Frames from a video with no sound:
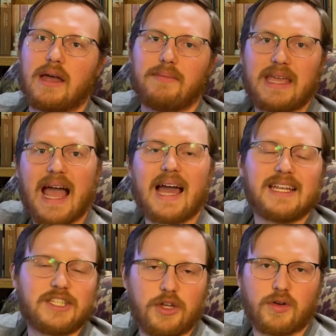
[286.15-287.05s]
be
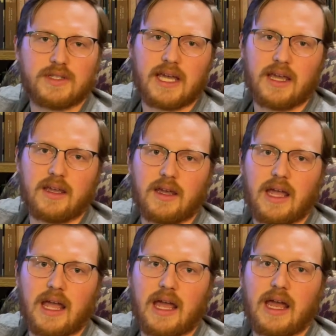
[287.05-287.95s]
added to your tank,
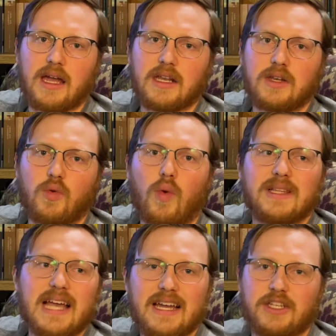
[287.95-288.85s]
and
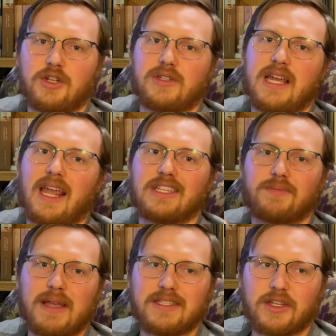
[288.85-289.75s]
once added to your tank, it's
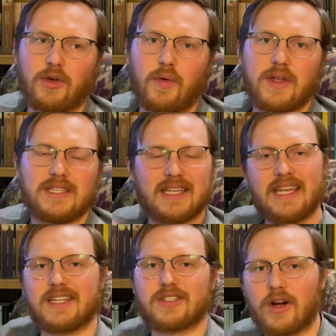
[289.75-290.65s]
basically going to
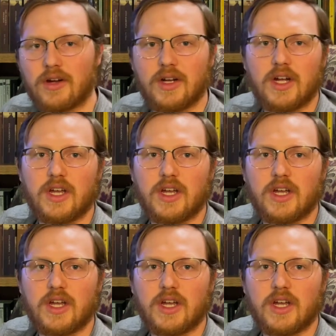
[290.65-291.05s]
kickstart